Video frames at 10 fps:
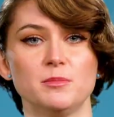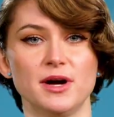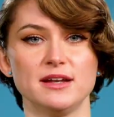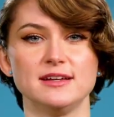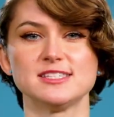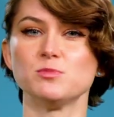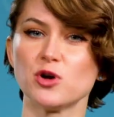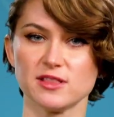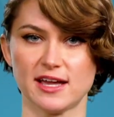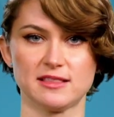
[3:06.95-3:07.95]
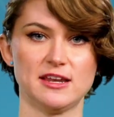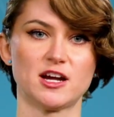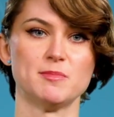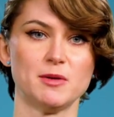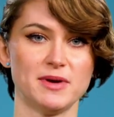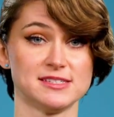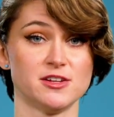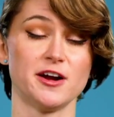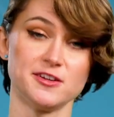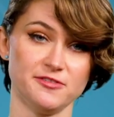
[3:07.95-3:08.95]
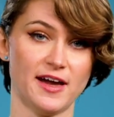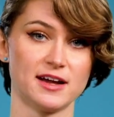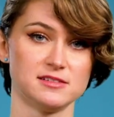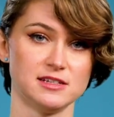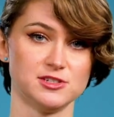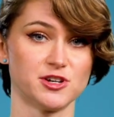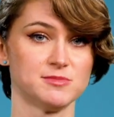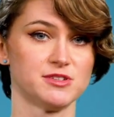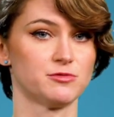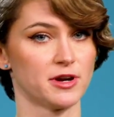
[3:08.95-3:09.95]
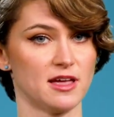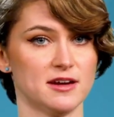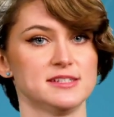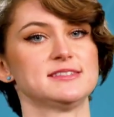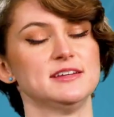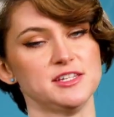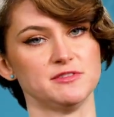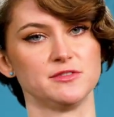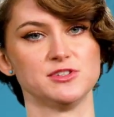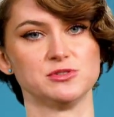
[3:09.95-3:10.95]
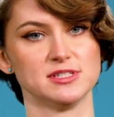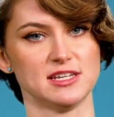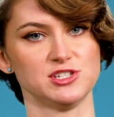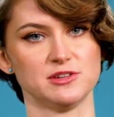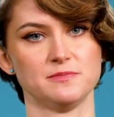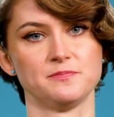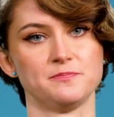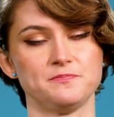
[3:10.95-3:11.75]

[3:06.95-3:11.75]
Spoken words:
but it's more likely to come up as an artifact in terms of working on a scientific visualization.